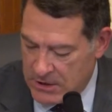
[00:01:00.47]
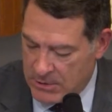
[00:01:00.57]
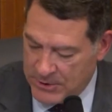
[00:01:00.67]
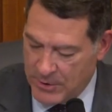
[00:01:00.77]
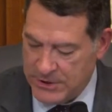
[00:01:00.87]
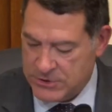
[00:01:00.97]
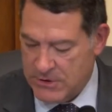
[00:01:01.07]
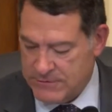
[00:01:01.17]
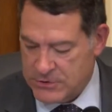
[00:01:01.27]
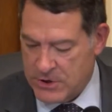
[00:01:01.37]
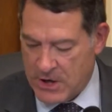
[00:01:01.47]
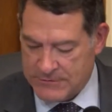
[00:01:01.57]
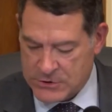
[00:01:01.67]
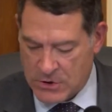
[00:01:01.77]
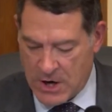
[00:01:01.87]
and an Army Ranger infantry
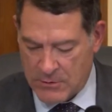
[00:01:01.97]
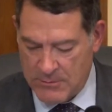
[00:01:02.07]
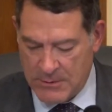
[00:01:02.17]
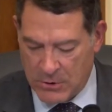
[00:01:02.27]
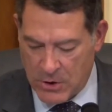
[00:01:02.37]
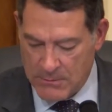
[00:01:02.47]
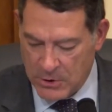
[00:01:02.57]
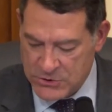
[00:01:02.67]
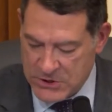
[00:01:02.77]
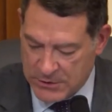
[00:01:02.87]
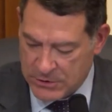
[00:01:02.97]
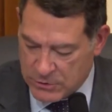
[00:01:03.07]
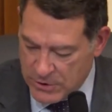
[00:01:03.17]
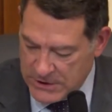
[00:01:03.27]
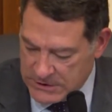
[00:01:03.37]
officer, I remember our most sacred
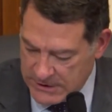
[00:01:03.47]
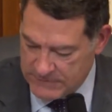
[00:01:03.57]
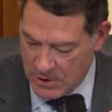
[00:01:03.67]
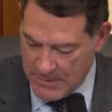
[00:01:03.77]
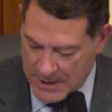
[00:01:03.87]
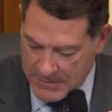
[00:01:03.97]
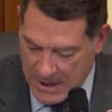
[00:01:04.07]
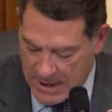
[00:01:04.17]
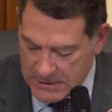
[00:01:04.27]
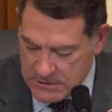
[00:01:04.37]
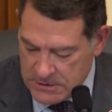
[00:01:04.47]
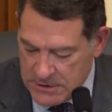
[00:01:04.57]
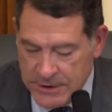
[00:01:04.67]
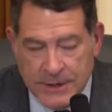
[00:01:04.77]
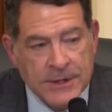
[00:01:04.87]
creed, leave no man behind.
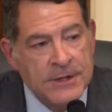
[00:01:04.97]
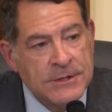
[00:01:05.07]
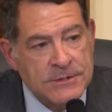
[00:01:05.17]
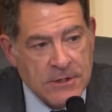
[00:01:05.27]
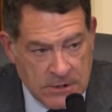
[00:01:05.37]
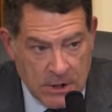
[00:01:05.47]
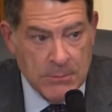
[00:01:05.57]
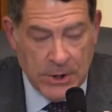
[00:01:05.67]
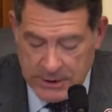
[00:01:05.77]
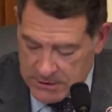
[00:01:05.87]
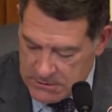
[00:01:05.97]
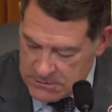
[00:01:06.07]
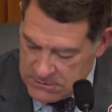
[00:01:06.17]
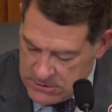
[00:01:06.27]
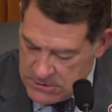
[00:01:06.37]
Secretary Blinken,
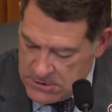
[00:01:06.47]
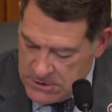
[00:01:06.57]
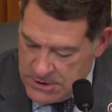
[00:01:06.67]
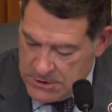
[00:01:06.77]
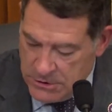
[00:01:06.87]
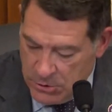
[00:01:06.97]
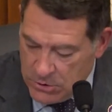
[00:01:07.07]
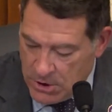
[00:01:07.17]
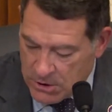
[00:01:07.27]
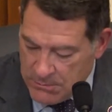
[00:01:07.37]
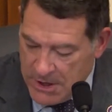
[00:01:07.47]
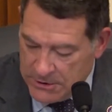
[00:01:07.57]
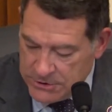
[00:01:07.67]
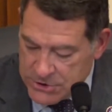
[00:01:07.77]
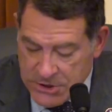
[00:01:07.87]
you and our
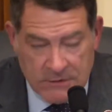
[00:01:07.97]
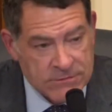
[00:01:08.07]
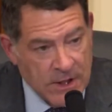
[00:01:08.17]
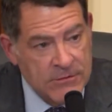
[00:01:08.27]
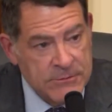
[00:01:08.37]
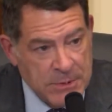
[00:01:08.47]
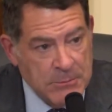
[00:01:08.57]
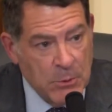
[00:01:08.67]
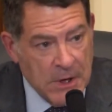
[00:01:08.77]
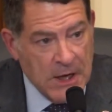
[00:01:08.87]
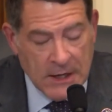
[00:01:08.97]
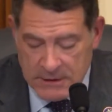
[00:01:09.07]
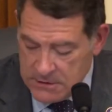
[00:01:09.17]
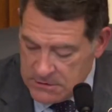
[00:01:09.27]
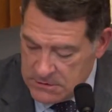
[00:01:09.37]
Commander-in-Chief left people behind.